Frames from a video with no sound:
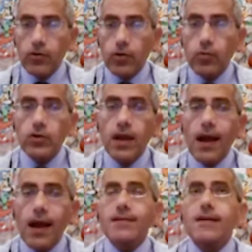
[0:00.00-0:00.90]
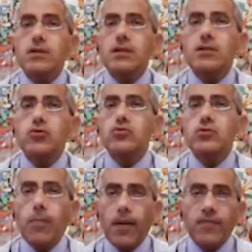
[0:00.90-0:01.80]
pneumonia, accounting to,
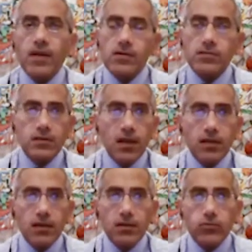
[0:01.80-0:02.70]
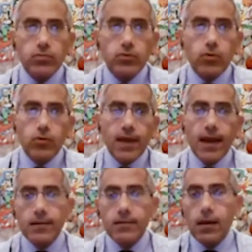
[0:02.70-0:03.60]
depending on the studies you look
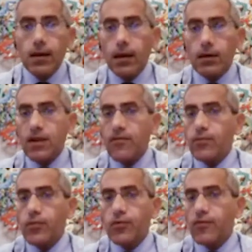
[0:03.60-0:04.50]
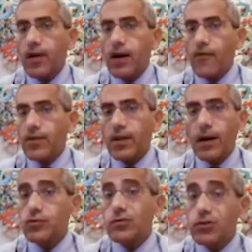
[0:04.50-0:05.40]
at, 7.5 and
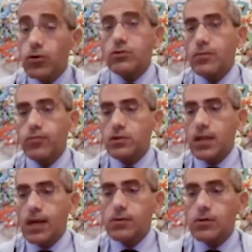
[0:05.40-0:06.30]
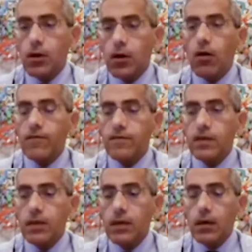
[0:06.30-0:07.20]
up to 30% of
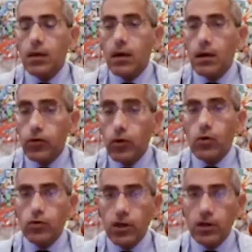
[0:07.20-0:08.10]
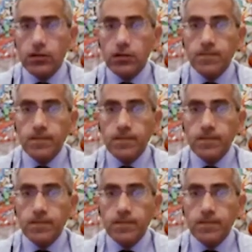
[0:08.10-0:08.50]
the pneumonias.